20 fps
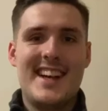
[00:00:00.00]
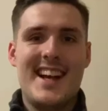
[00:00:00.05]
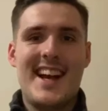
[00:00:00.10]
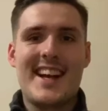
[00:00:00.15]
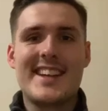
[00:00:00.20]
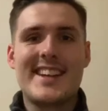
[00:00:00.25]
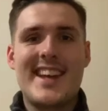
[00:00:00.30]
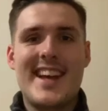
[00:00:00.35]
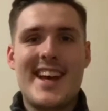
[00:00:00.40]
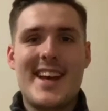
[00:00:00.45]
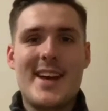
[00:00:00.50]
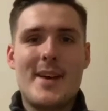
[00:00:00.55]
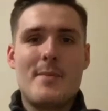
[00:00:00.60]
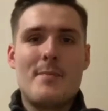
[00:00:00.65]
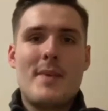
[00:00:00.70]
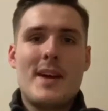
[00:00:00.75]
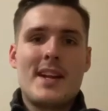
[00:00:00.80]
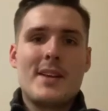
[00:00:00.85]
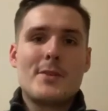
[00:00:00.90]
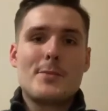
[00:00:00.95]
Hi there,
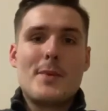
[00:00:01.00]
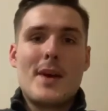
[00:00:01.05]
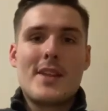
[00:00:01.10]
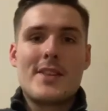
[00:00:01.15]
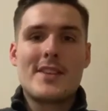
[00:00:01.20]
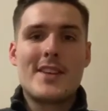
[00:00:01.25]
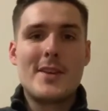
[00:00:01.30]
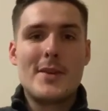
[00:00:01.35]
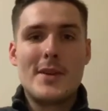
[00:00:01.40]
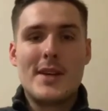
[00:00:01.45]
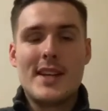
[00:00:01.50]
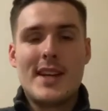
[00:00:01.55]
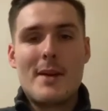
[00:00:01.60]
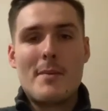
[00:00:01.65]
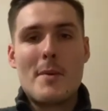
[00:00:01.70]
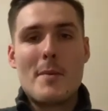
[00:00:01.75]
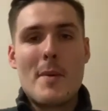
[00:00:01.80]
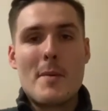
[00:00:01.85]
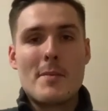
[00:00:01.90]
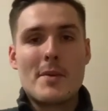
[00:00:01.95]
my name is Matthew and
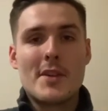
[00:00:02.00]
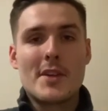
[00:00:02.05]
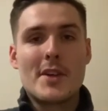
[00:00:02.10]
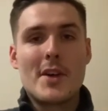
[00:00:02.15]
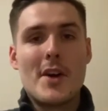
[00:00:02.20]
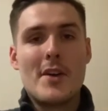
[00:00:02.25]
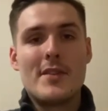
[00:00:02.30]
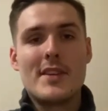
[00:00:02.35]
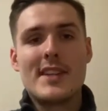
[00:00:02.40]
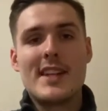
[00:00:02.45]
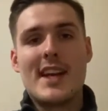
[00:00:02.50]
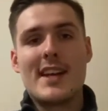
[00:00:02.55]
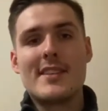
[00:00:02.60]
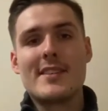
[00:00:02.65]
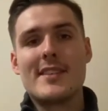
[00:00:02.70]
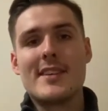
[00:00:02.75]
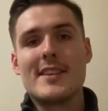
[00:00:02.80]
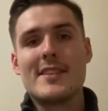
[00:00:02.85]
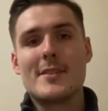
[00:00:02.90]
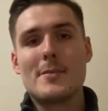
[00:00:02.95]
I'm a member of the
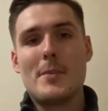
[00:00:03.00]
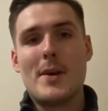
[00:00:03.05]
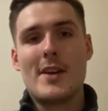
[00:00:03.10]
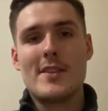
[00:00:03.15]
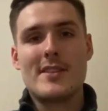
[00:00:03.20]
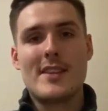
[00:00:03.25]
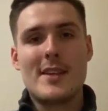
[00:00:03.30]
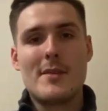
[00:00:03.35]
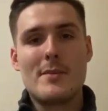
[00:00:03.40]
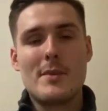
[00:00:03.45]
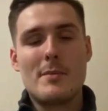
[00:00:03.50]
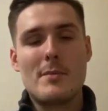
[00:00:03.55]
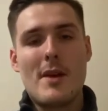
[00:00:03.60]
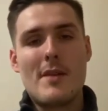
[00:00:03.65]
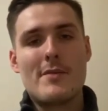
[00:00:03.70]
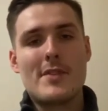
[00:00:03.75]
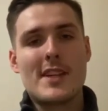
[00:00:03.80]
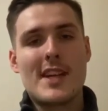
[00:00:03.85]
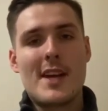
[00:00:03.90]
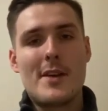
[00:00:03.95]
COVID-19 support team at
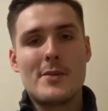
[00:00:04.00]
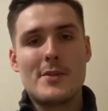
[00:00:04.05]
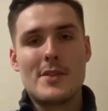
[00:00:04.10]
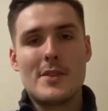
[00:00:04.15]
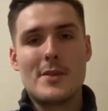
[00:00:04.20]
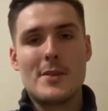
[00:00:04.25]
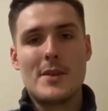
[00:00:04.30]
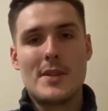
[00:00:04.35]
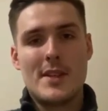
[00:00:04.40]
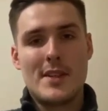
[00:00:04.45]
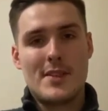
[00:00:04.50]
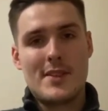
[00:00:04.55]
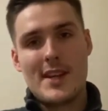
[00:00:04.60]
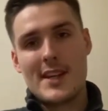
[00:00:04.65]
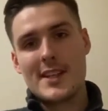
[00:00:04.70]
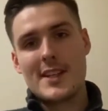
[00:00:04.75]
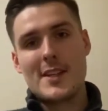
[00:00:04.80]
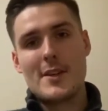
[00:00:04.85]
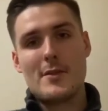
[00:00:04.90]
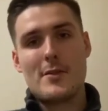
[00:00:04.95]
Bradford Council.
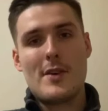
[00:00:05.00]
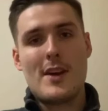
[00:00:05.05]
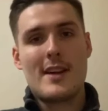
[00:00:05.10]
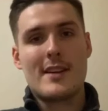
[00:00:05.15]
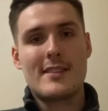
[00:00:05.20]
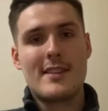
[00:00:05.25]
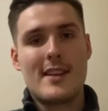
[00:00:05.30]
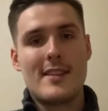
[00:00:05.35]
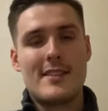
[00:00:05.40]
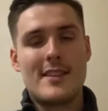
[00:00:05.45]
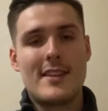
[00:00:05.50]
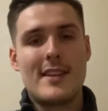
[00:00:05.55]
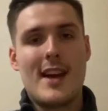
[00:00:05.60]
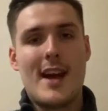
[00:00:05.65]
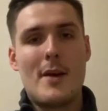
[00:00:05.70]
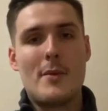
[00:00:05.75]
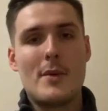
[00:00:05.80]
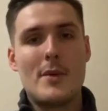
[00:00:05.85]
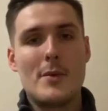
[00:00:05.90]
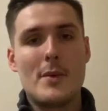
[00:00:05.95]
Thank you for accessing
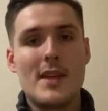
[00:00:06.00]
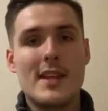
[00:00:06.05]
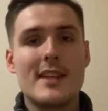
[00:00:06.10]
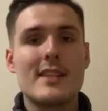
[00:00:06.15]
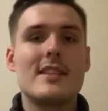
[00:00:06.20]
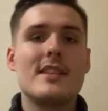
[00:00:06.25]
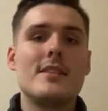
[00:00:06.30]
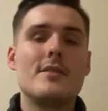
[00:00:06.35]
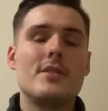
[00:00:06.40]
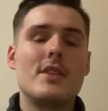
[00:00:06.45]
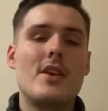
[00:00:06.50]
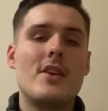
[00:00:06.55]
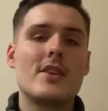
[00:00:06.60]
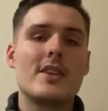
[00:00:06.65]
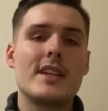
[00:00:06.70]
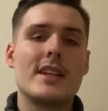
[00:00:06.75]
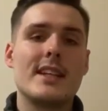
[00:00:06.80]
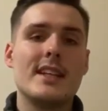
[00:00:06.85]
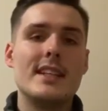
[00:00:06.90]
our weekly vlog.